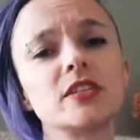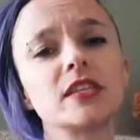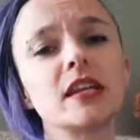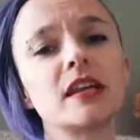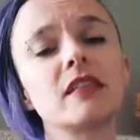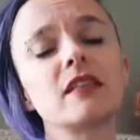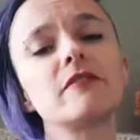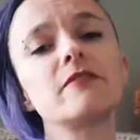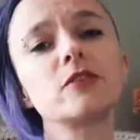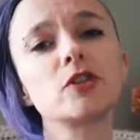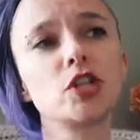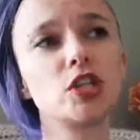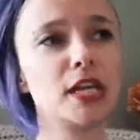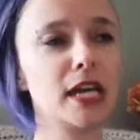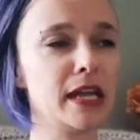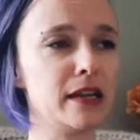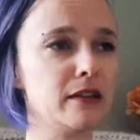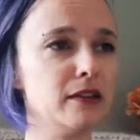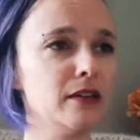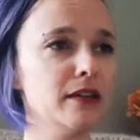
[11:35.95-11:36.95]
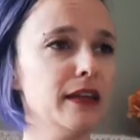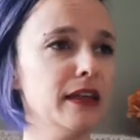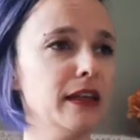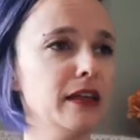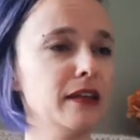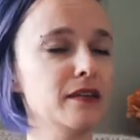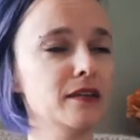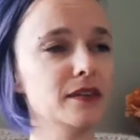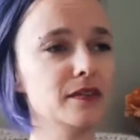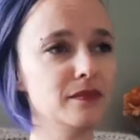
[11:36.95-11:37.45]
and I love her channel, and
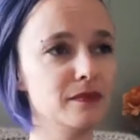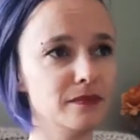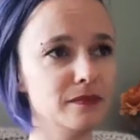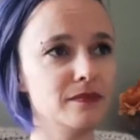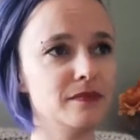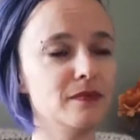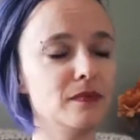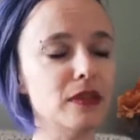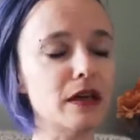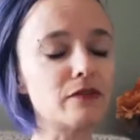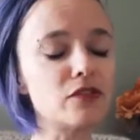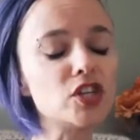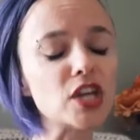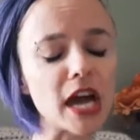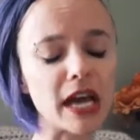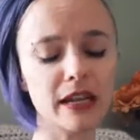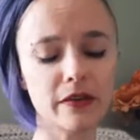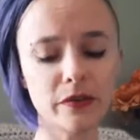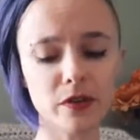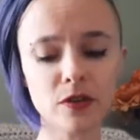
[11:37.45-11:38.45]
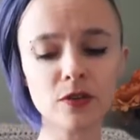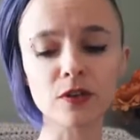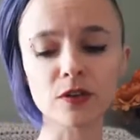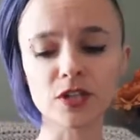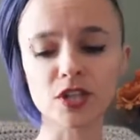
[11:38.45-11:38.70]
I love chatting with her.